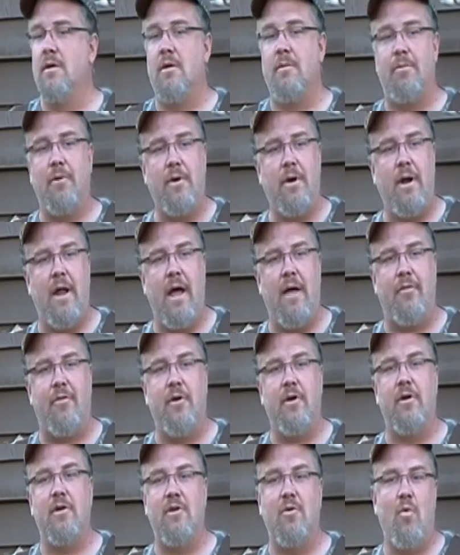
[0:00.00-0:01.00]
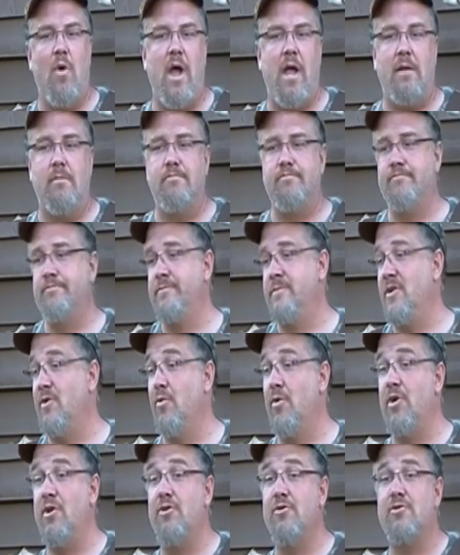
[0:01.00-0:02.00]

You put it out there and you wait. You want